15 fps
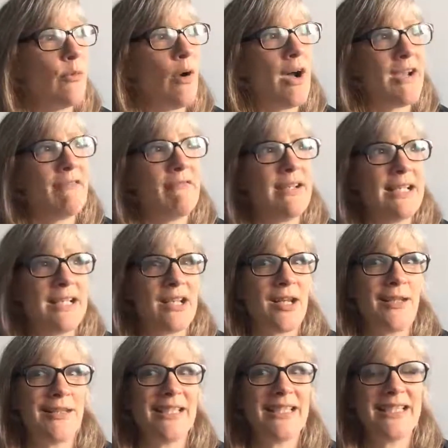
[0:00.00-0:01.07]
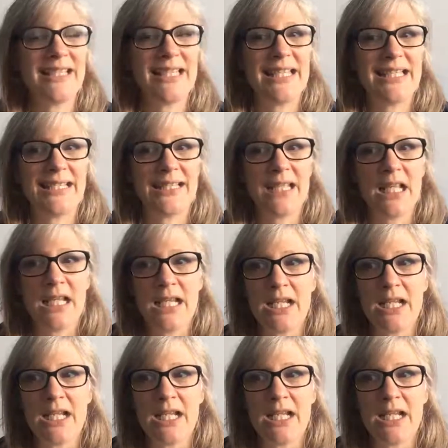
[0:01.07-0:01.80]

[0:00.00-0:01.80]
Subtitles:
what I really notice is,